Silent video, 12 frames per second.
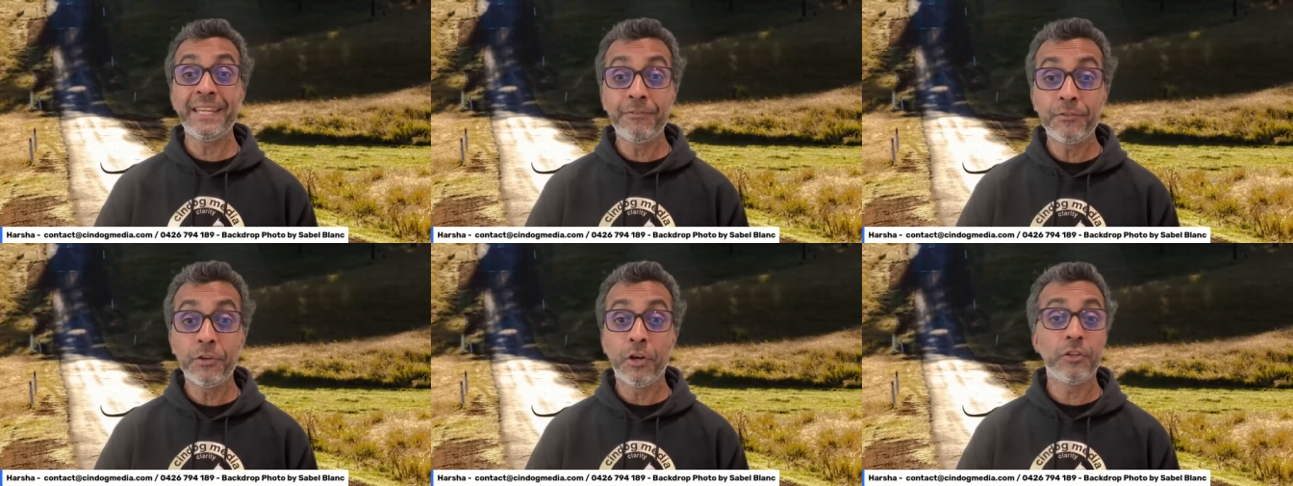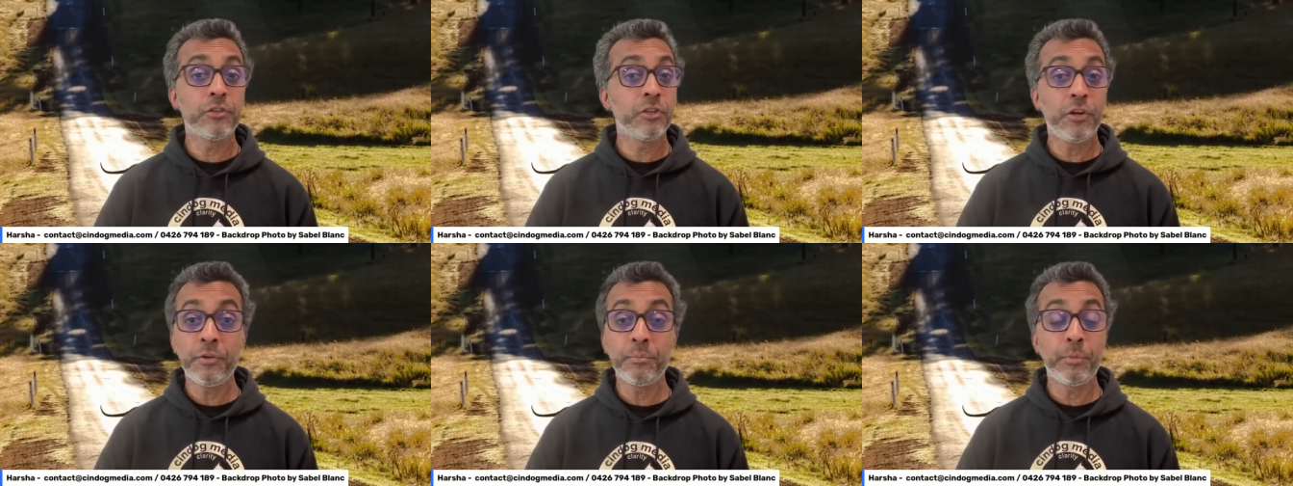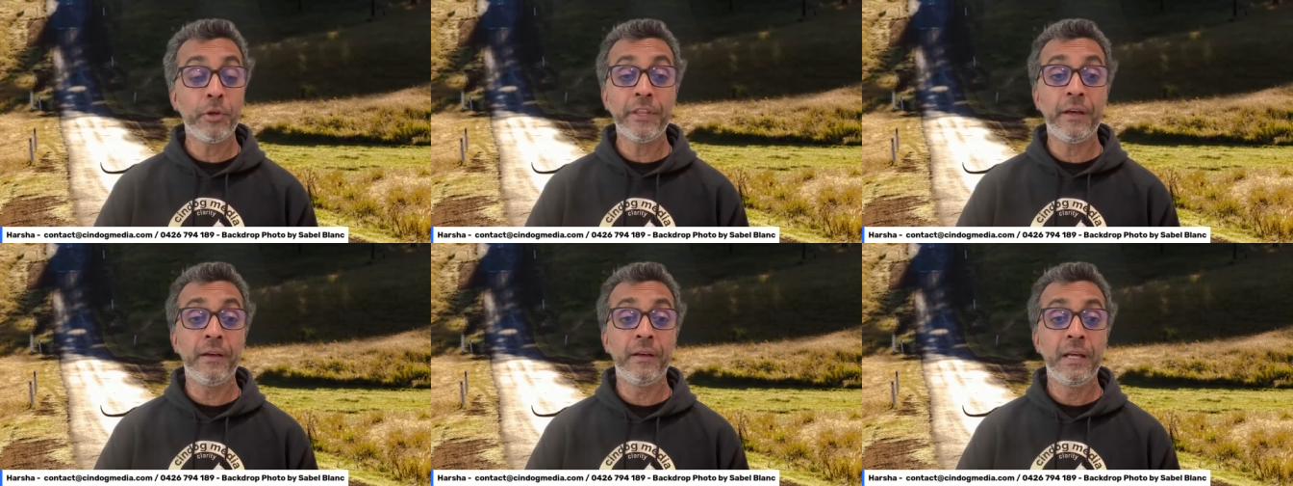If not, don't
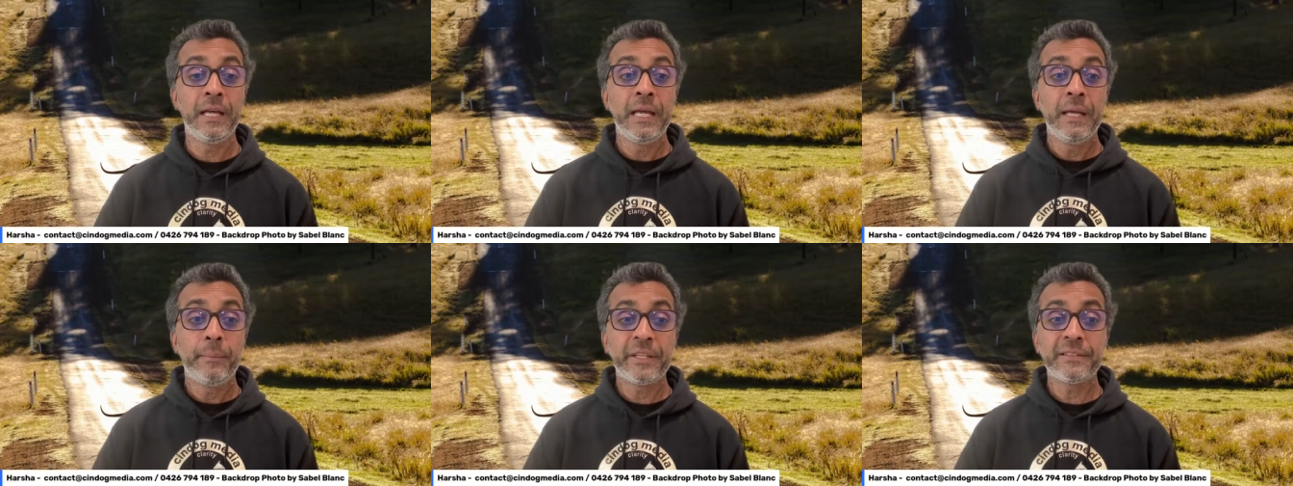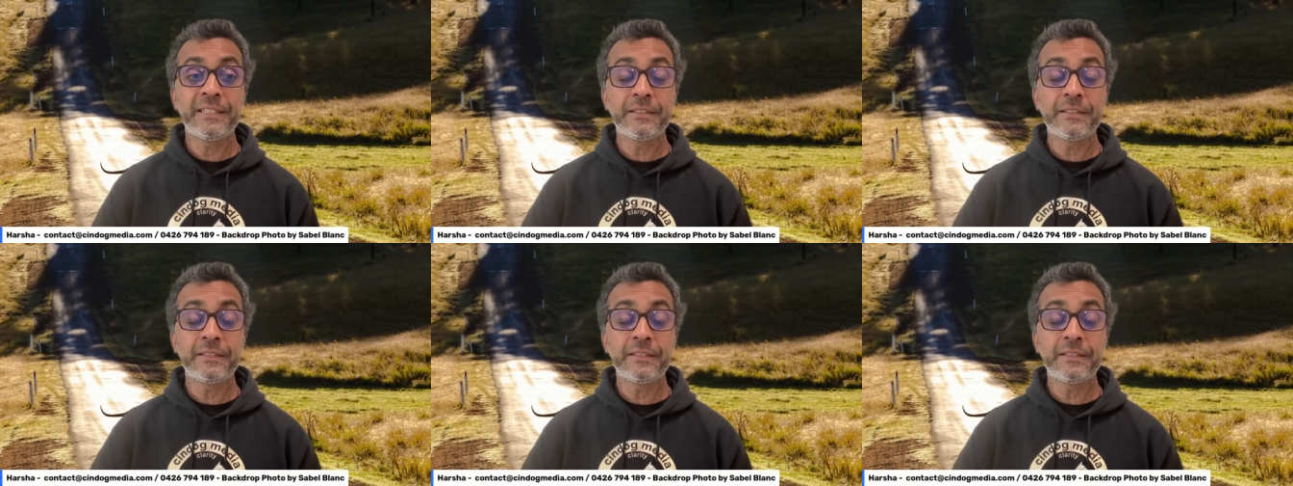bother, because